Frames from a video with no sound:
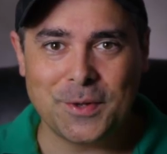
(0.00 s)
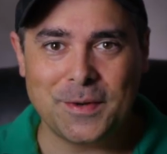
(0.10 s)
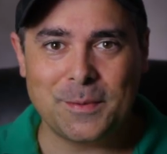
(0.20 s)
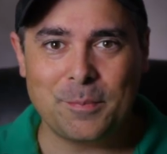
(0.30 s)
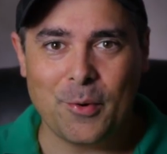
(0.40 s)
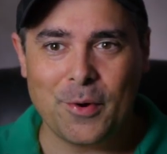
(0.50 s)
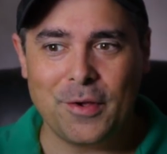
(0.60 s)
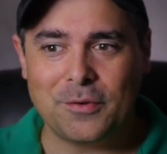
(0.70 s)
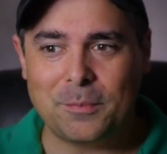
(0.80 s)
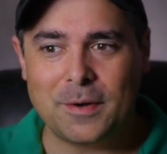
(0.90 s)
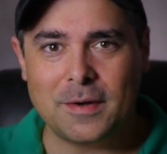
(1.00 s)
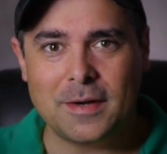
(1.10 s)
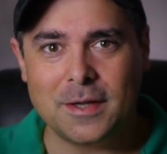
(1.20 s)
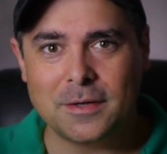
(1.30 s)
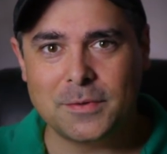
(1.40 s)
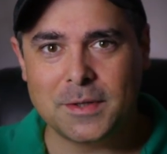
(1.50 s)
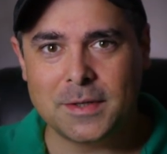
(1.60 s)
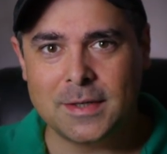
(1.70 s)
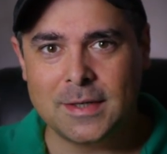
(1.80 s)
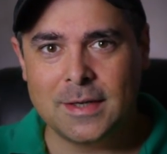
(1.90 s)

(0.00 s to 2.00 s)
and uh, boy, has it been a hell of a